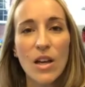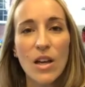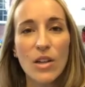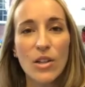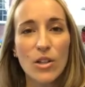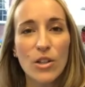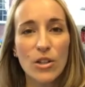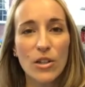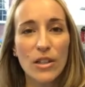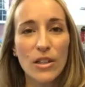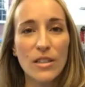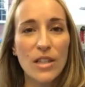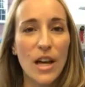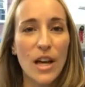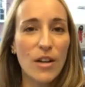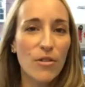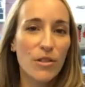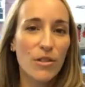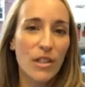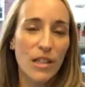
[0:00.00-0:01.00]
"Your
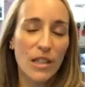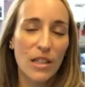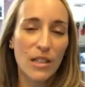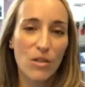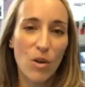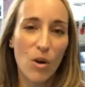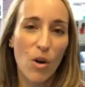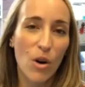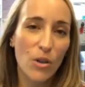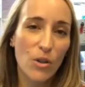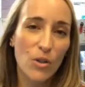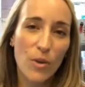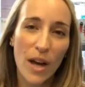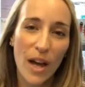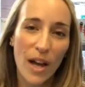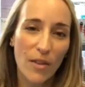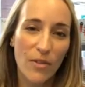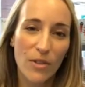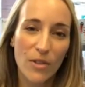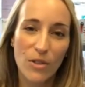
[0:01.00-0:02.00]
integrity is all you
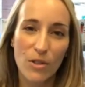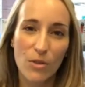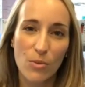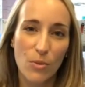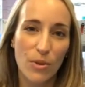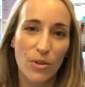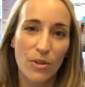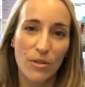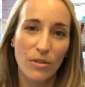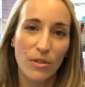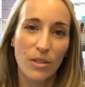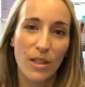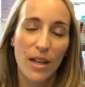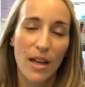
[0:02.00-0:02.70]
have in this world.